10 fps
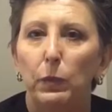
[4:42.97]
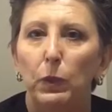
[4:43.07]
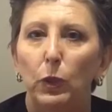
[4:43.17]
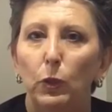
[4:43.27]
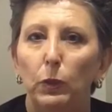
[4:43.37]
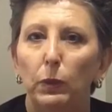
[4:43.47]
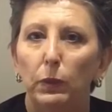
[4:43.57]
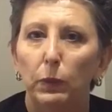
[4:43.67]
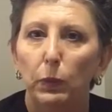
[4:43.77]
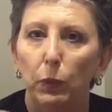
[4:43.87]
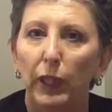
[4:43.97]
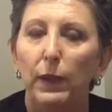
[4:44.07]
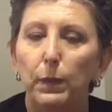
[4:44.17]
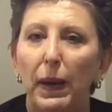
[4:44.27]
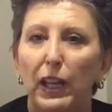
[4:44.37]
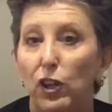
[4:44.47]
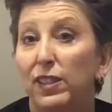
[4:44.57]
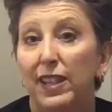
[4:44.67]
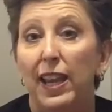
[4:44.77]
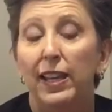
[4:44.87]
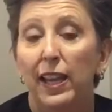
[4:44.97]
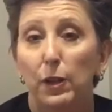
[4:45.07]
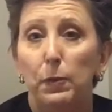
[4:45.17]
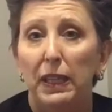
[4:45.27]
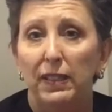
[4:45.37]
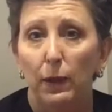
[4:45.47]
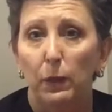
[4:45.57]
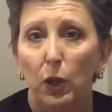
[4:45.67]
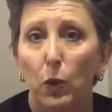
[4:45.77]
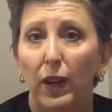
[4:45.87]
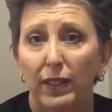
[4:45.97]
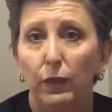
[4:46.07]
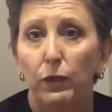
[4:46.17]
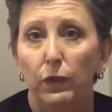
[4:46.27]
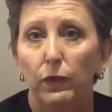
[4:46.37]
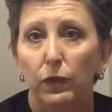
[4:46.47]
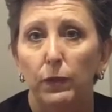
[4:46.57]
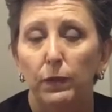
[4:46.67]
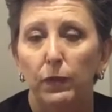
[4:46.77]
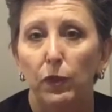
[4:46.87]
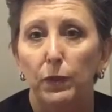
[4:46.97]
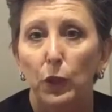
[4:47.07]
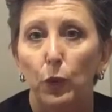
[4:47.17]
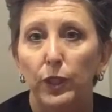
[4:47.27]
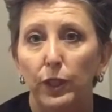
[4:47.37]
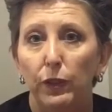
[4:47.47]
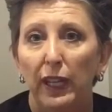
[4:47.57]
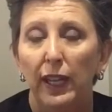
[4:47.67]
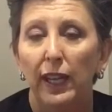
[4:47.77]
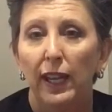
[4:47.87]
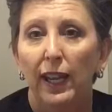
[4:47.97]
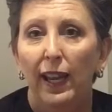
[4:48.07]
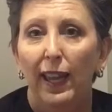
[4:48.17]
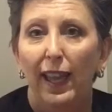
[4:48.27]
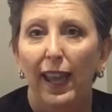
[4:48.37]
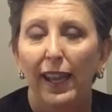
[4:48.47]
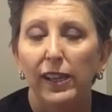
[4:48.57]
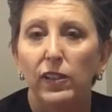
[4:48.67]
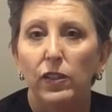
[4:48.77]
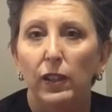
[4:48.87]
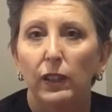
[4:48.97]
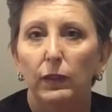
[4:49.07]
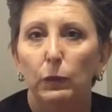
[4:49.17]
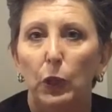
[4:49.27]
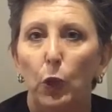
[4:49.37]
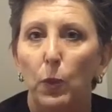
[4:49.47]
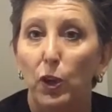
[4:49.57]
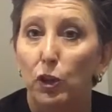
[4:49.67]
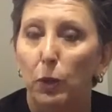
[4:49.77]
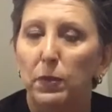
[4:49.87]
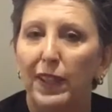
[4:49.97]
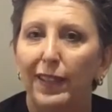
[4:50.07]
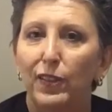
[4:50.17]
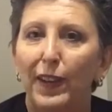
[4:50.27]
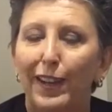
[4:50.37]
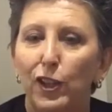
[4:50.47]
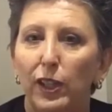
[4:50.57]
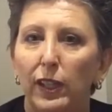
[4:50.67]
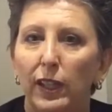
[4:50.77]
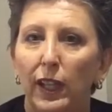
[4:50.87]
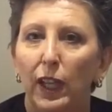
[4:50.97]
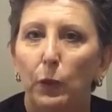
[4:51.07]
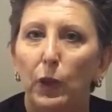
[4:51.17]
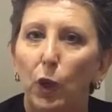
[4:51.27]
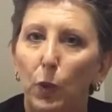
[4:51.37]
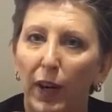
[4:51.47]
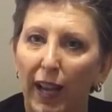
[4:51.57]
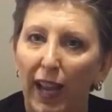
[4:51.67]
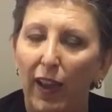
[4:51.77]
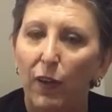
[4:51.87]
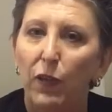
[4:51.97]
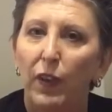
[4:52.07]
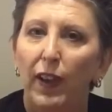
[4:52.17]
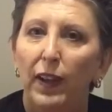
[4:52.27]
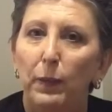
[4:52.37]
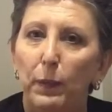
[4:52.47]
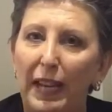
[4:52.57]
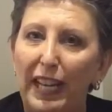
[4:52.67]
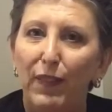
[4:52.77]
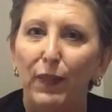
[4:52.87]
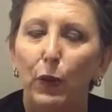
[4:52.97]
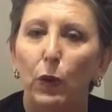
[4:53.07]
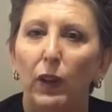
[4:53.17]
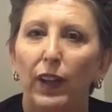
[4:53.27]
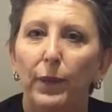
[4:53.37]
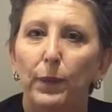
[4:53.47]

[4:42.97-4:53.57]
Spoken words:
will really make you stand out as being someone quite different from the ordinary. And we all want job satisfaction. We all want to have meaningful,